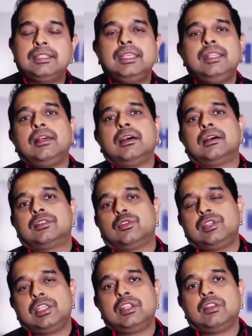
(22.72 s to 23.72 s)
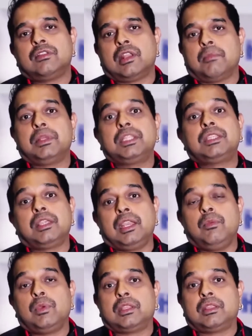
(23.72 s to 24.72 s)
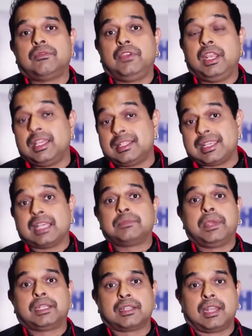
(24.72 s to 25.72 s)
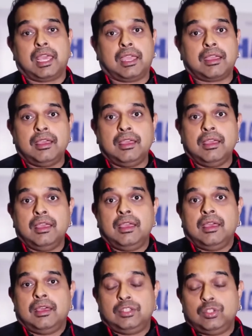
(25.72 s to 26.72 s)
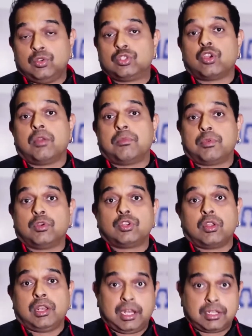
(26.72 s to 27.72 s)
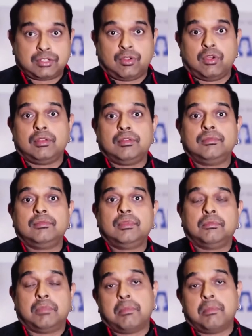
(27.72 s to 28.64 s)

I see the association of the number three with various aspects like neutron, proton, electron,